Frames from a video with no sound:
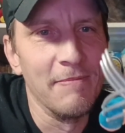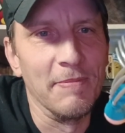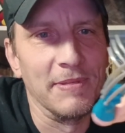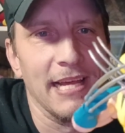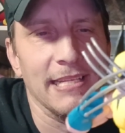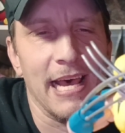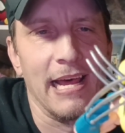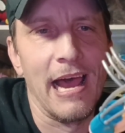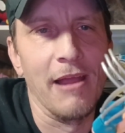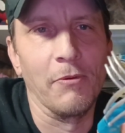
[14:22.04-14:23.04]
besides that,
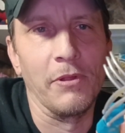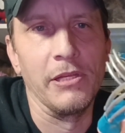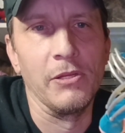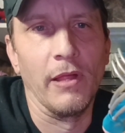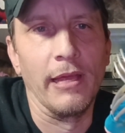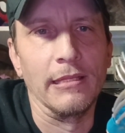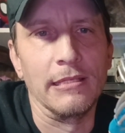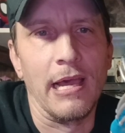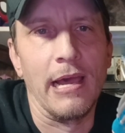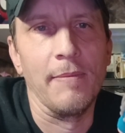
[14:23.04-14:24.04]
I really do like this
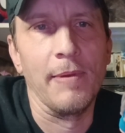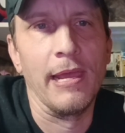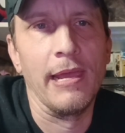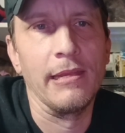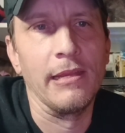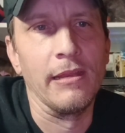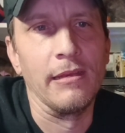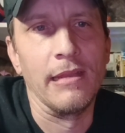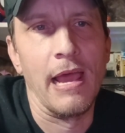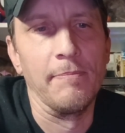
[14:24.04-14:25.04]
guy, man,
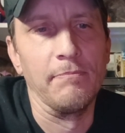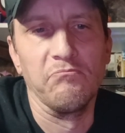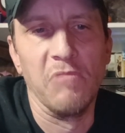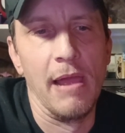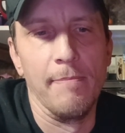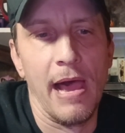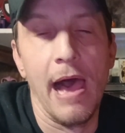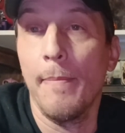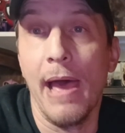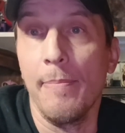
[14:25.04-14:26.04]
and
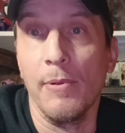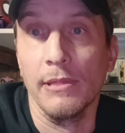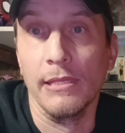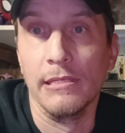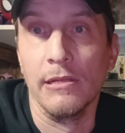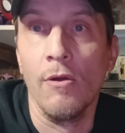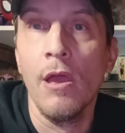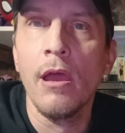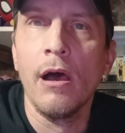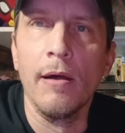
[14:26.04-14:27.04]
I'm happy with this. So
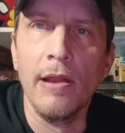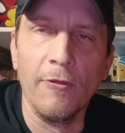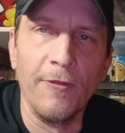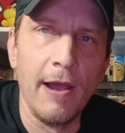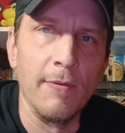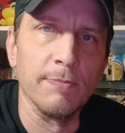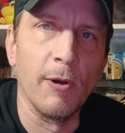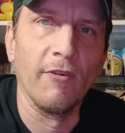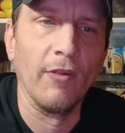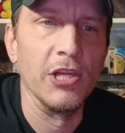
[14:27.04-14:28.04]
another thing I wish
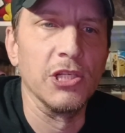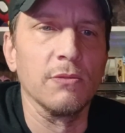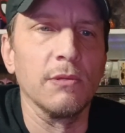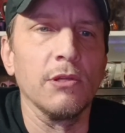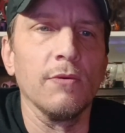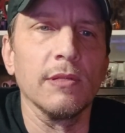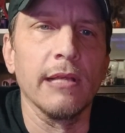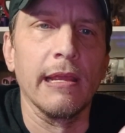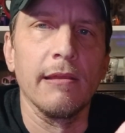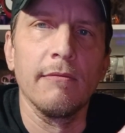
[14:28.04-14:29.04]
Marvel Legends would do is
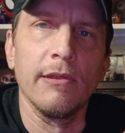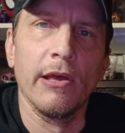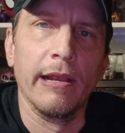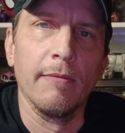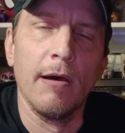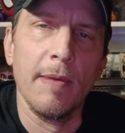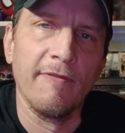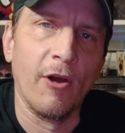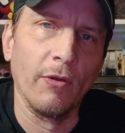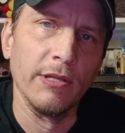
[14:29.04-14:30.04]
like, you know, like
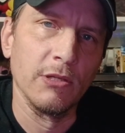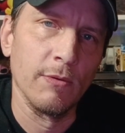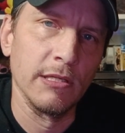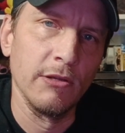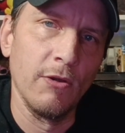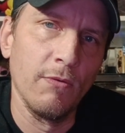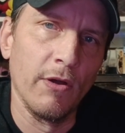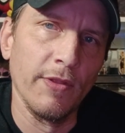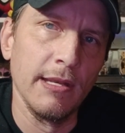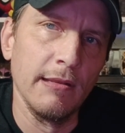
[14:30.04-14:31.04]
McFarlane's toys do
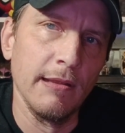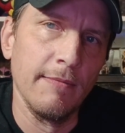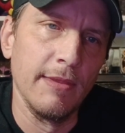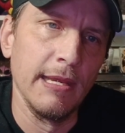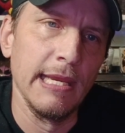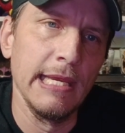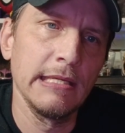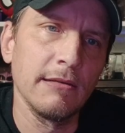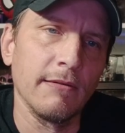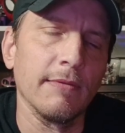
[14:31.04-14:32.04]
on the
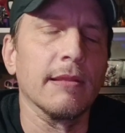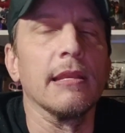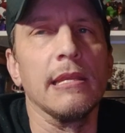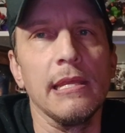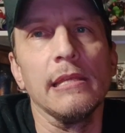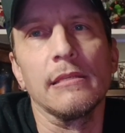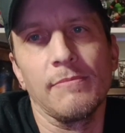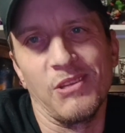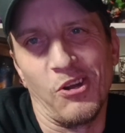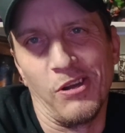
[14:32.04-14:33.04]
knees, or the knees. I'm
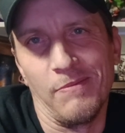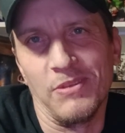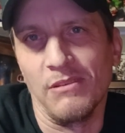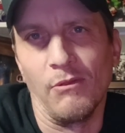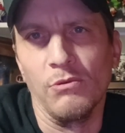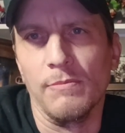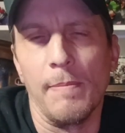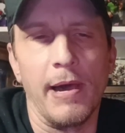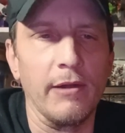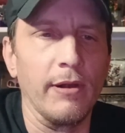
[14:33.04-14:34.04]
sorry, I'm just losing my
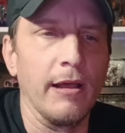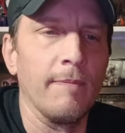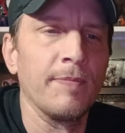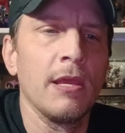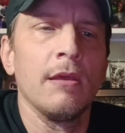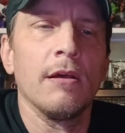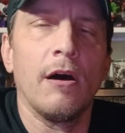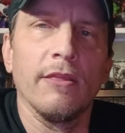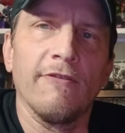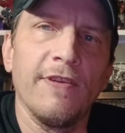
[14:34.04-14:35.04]
mind right now.
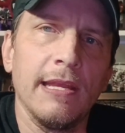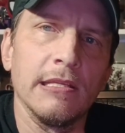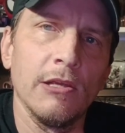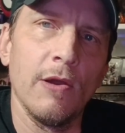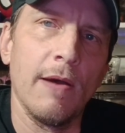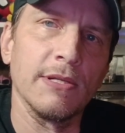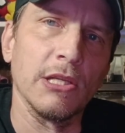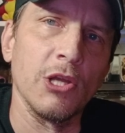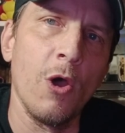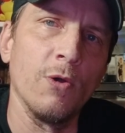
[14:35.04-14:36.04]
On the feet too, I wish the
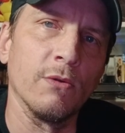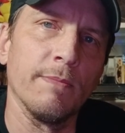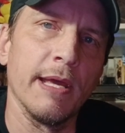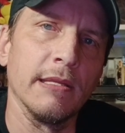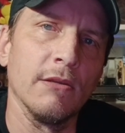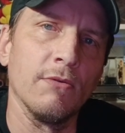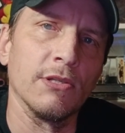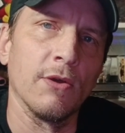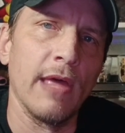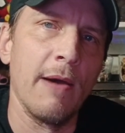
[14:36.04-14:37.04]
toes would bend too.
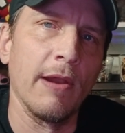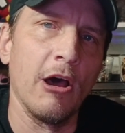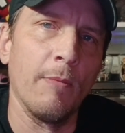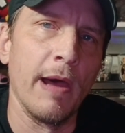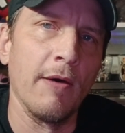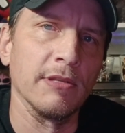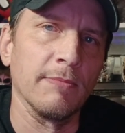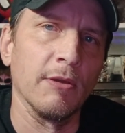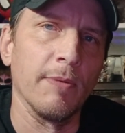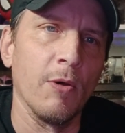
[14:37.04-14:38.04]
So that would help out with some
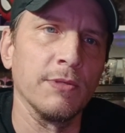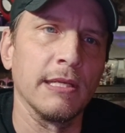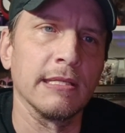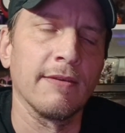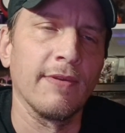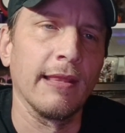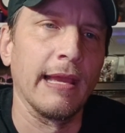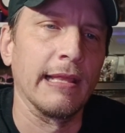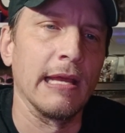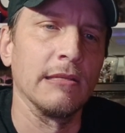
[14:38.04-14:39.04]
good posing and stuff
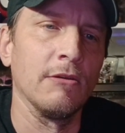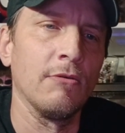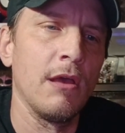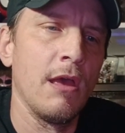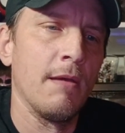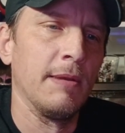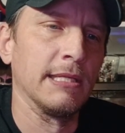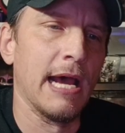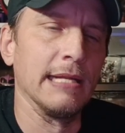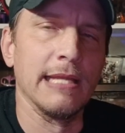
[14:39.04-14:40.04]
like that too.
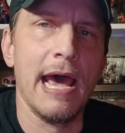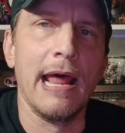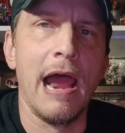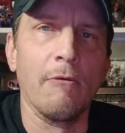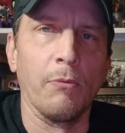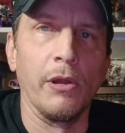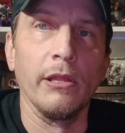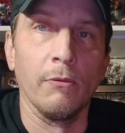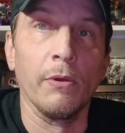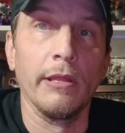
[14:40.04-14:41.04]
Besides that, I
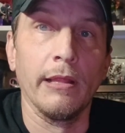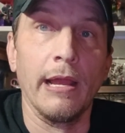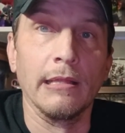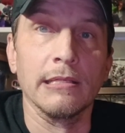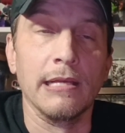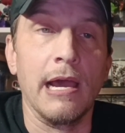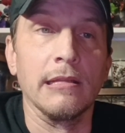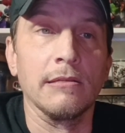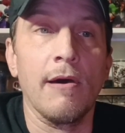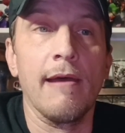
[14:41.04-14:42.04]
really like this guy.
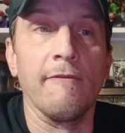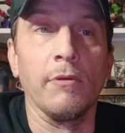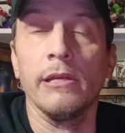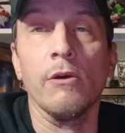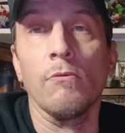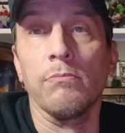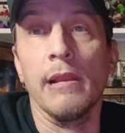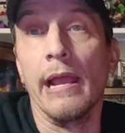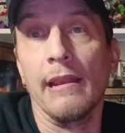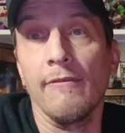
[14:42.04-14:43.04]
So I have really no
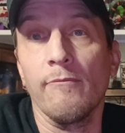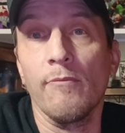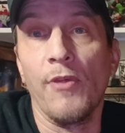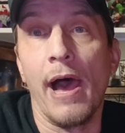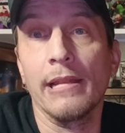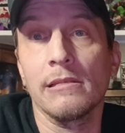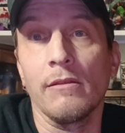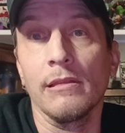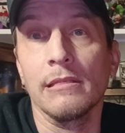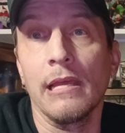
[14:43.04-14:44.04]
negative thoughts on
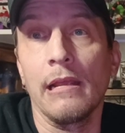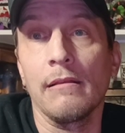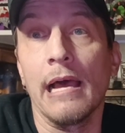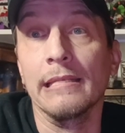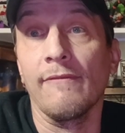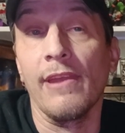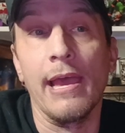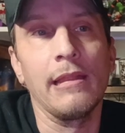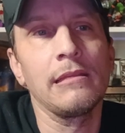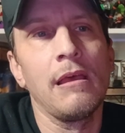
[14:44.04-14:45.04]
this thing as of
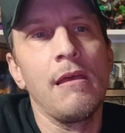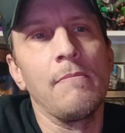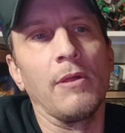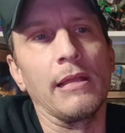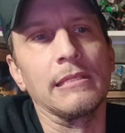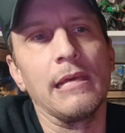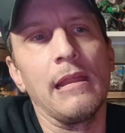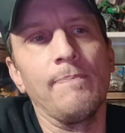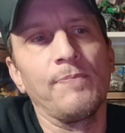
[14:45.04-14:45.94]
yet. But like I said,